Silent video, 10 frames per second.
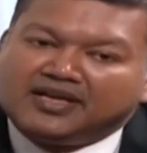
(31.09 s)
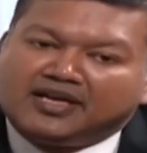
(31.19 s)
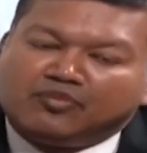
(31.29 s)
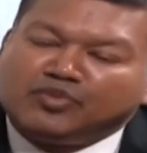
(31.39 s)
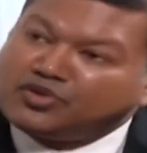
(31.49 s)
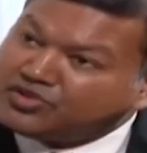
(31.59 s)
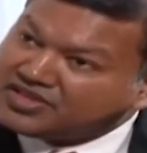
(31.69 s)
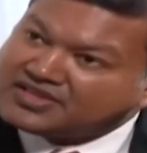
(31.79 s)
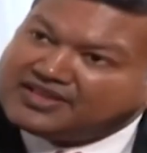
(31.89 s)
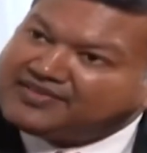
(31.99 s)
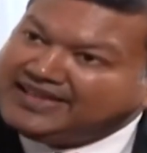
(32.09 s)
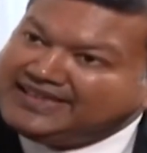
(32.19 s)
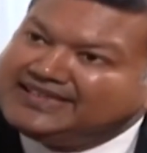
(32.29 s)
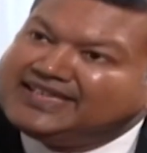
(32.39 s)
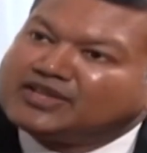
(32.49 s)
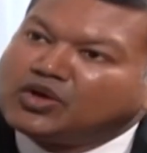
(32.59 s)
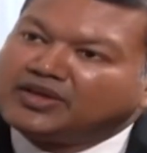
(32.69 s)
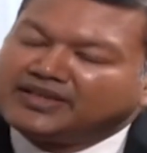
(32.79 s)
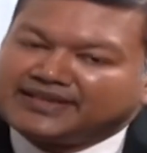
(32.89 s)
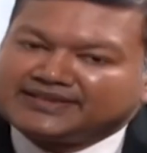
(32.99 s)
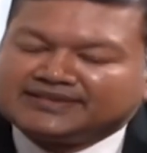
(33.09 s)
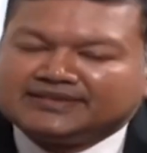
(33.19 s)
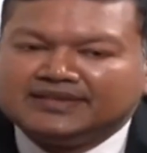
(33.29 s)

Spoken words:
But to just give an India context,